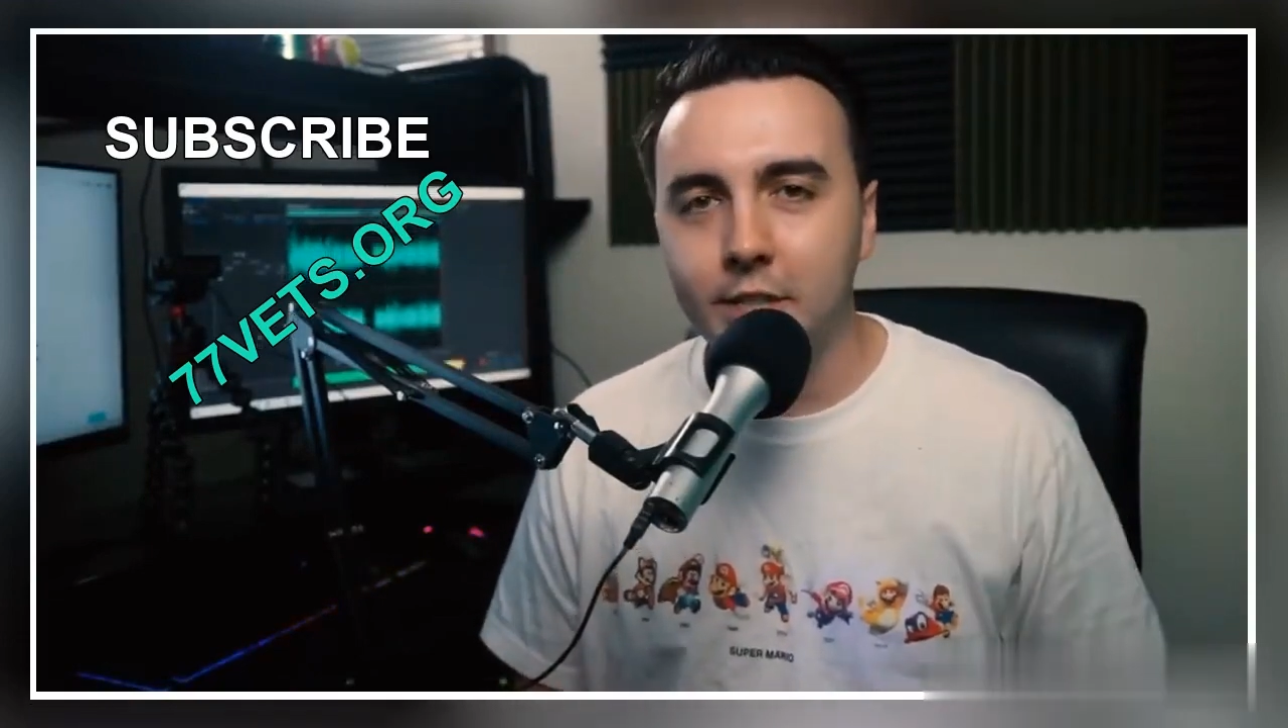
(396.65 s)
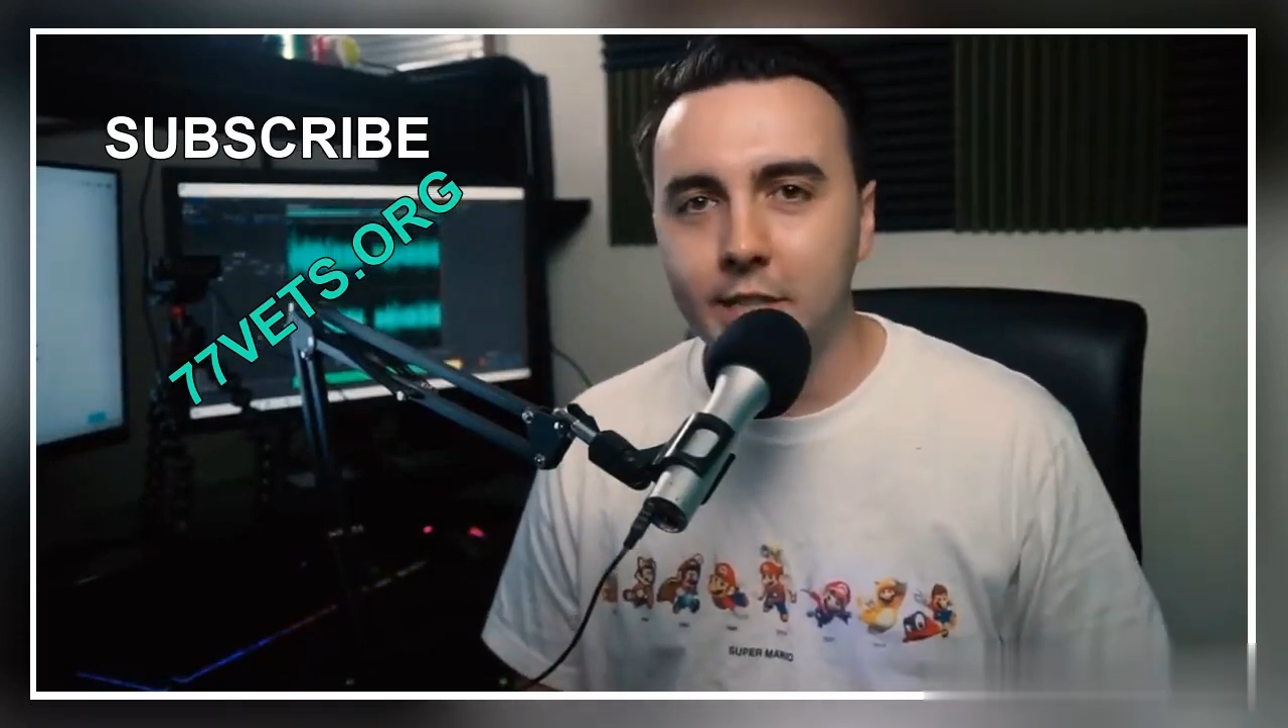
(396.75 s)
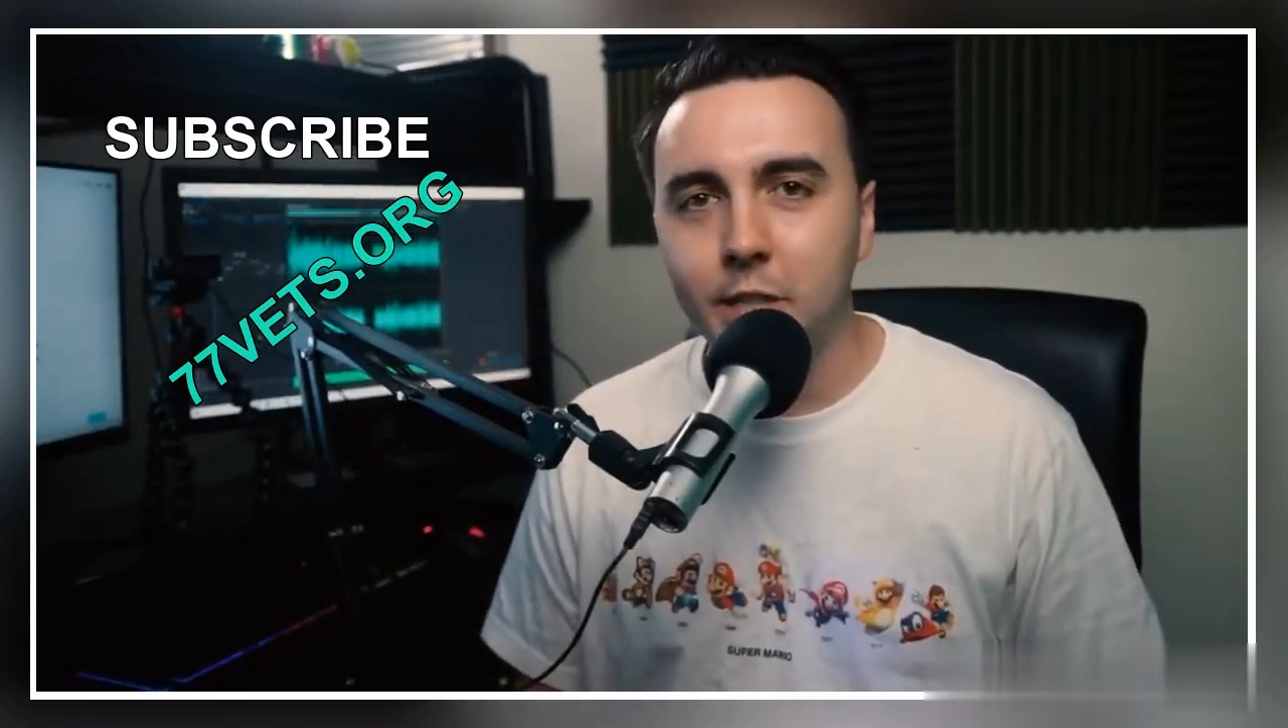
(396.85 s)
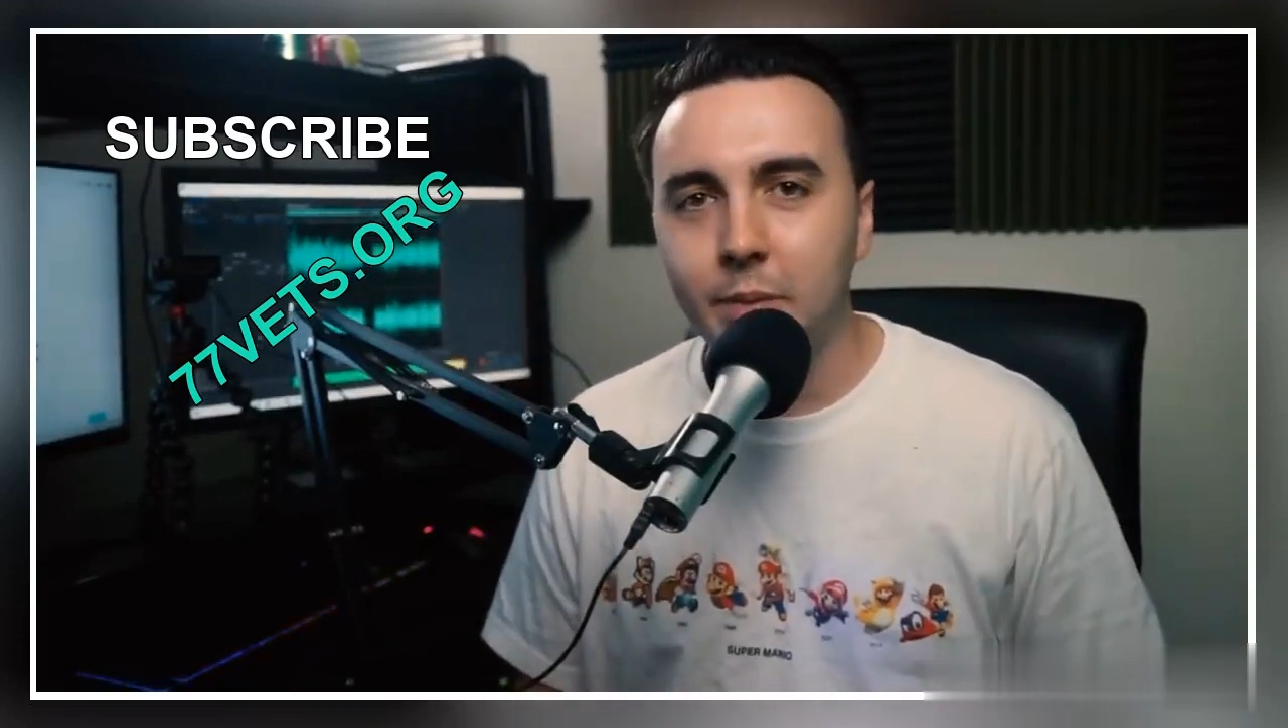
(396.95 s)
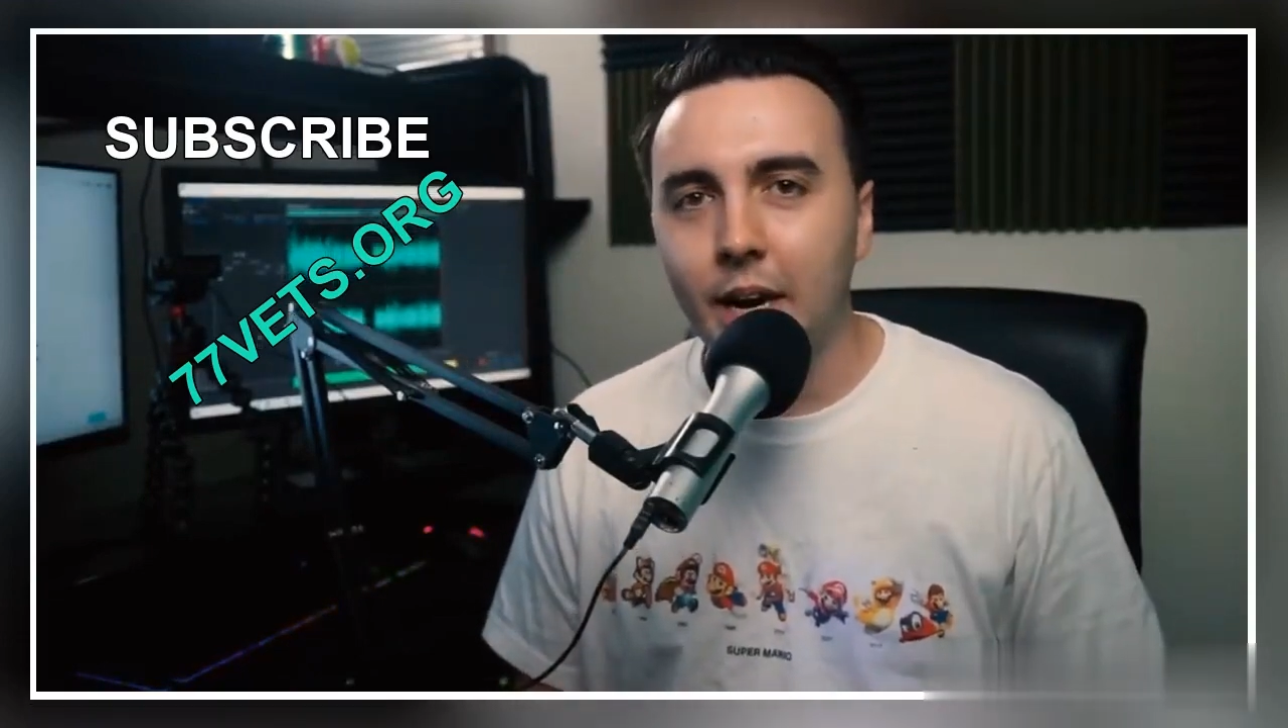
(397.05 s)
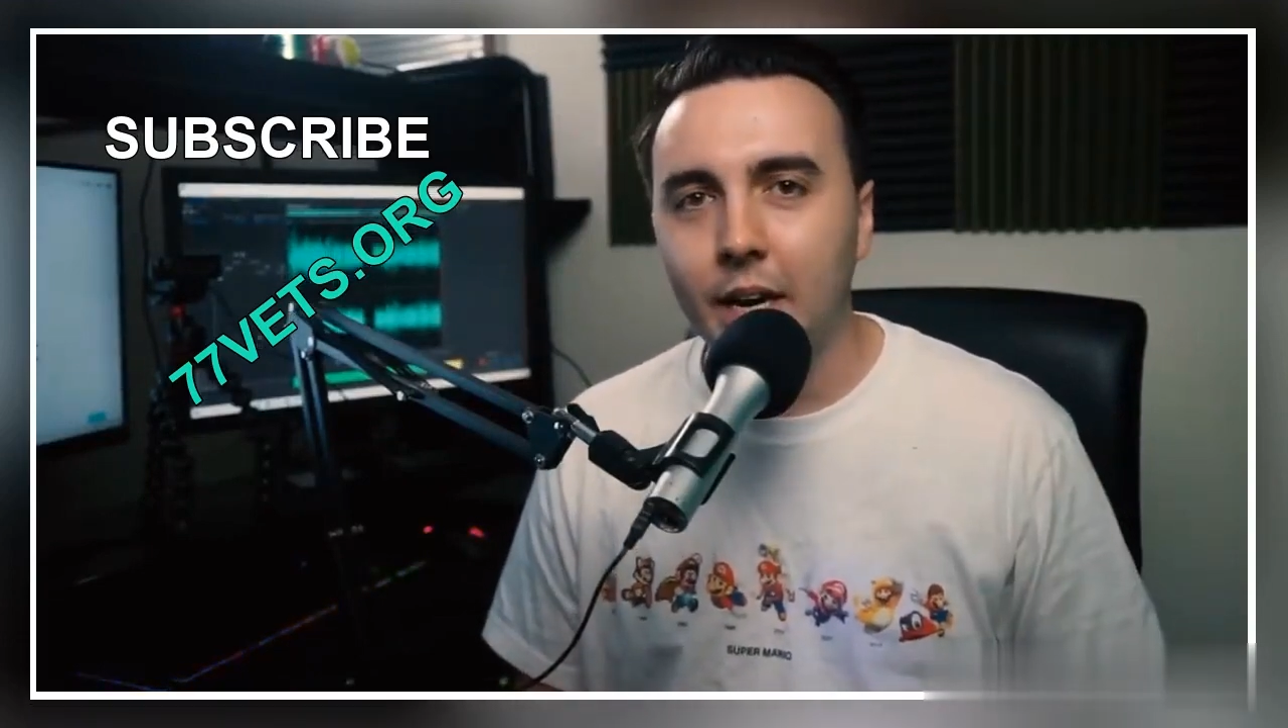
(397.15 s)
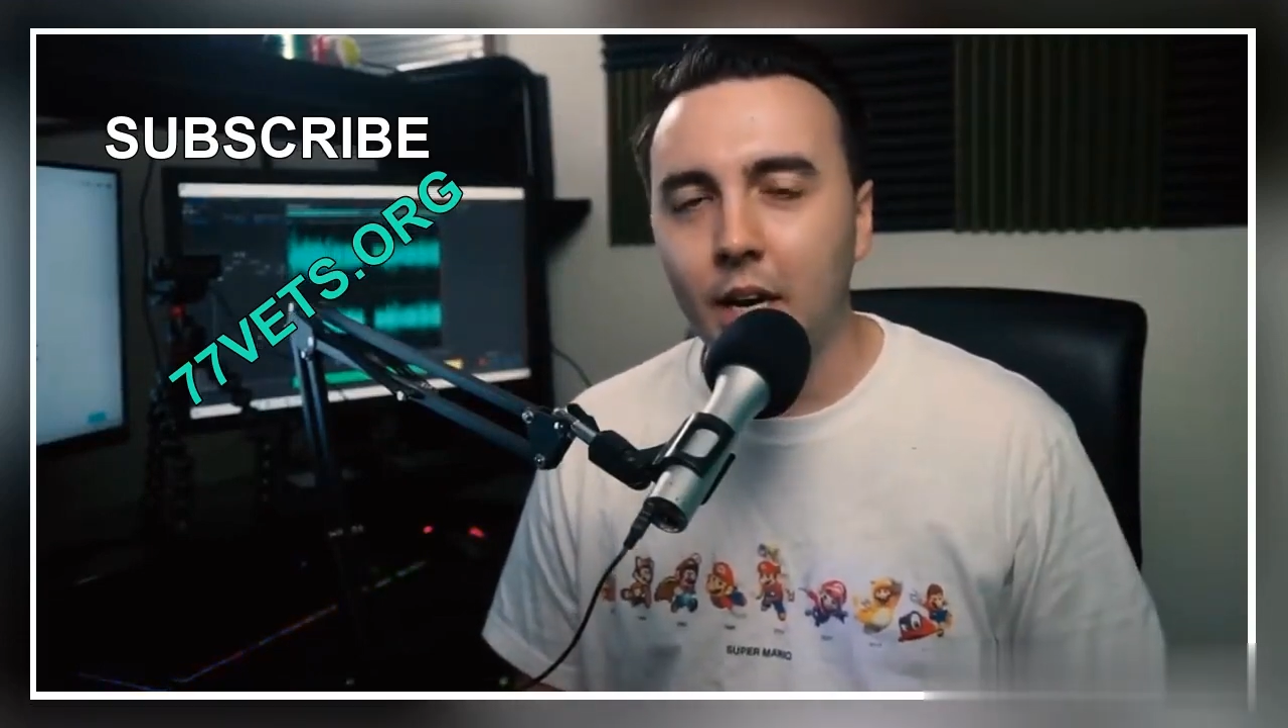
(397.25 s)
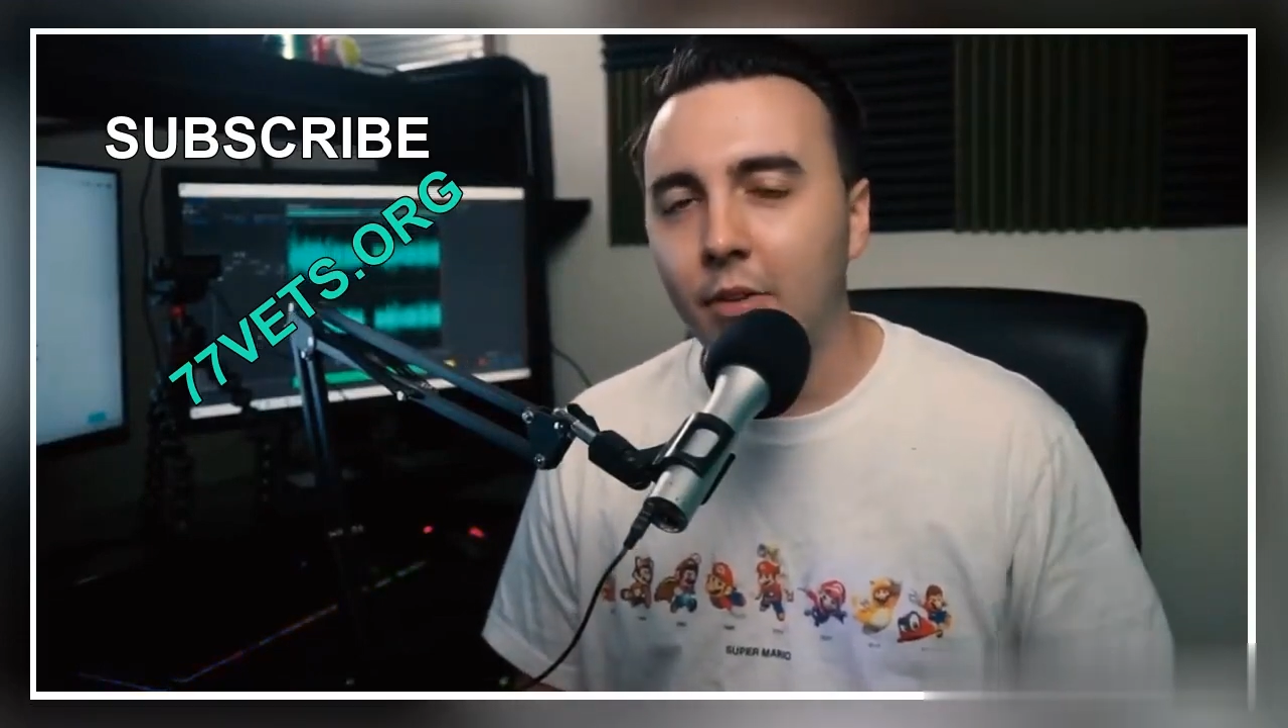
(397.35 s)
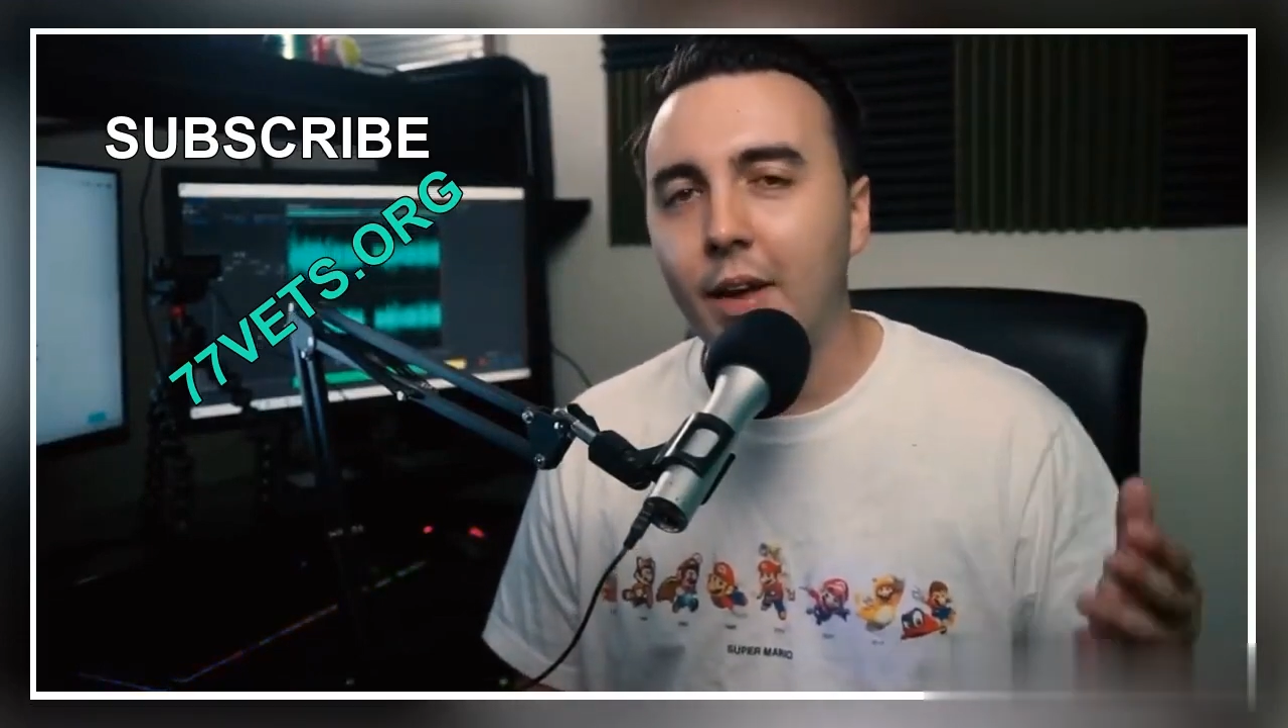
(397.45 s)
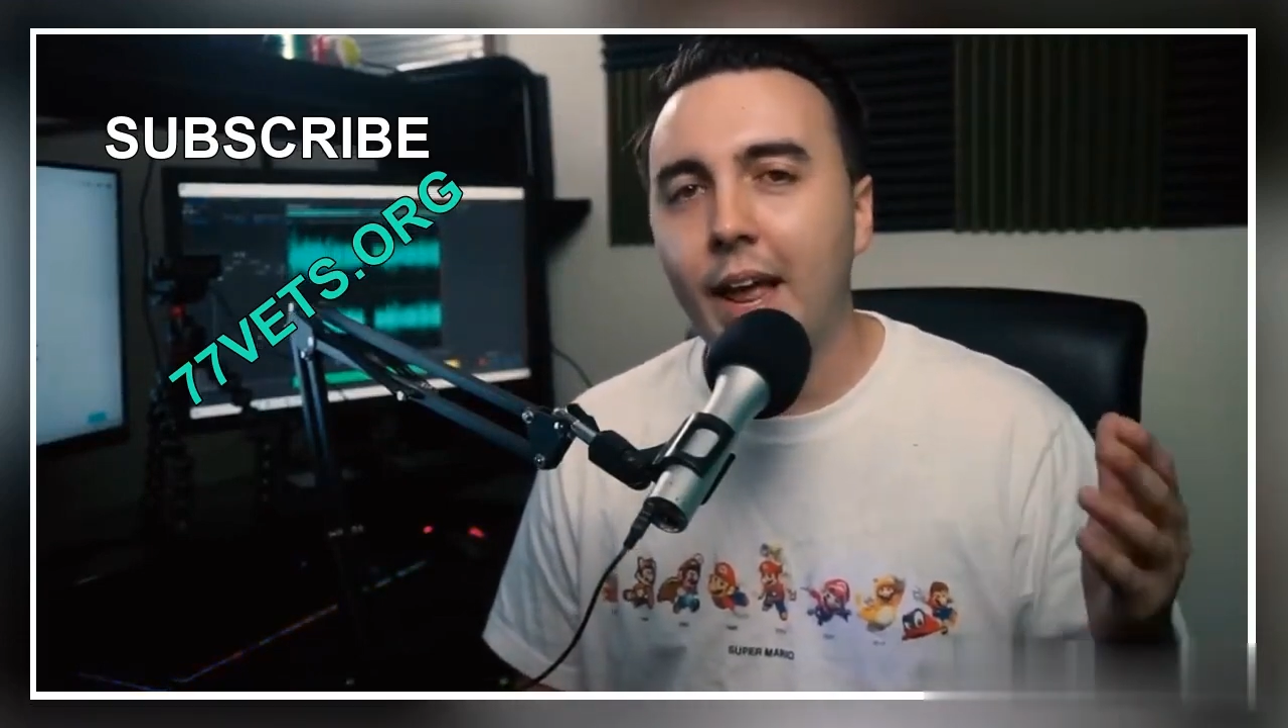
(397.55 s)

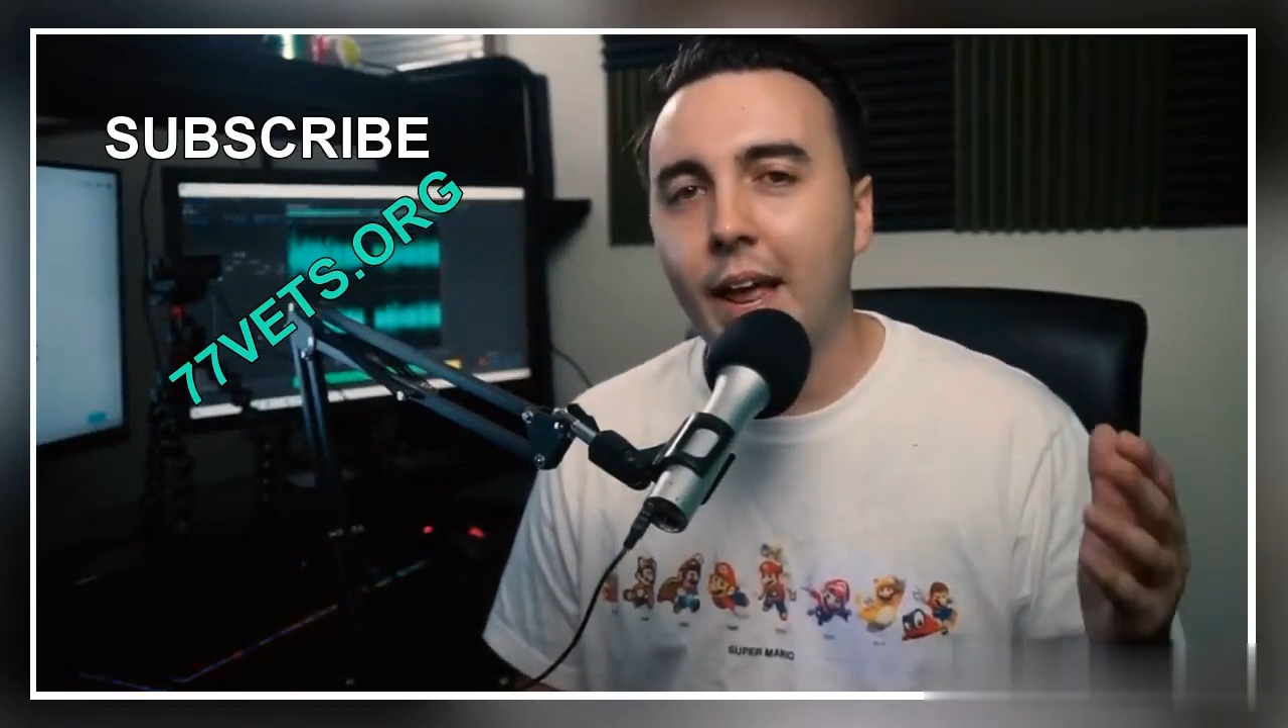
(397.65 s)
tsp.gov.